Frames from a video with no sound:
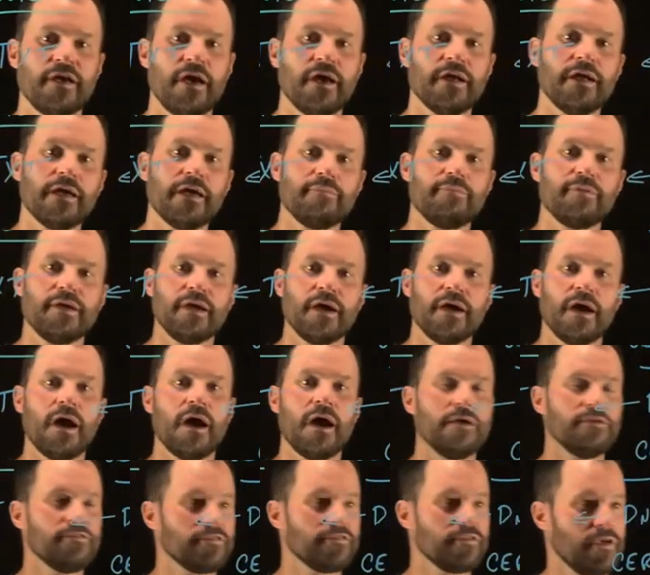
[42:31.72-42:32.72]

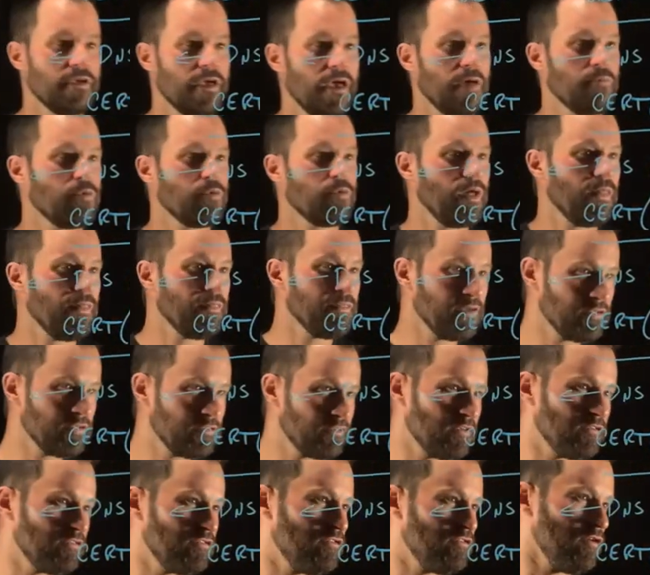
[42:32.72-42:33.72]
APIs. And what this
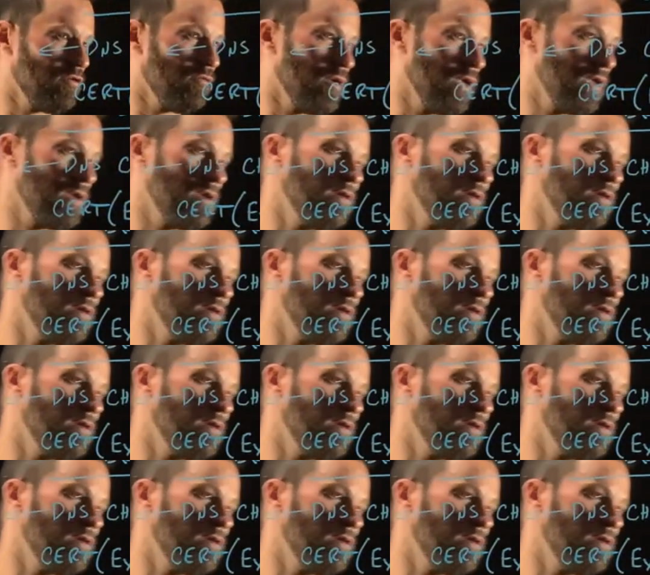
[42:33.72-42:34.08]
is doing is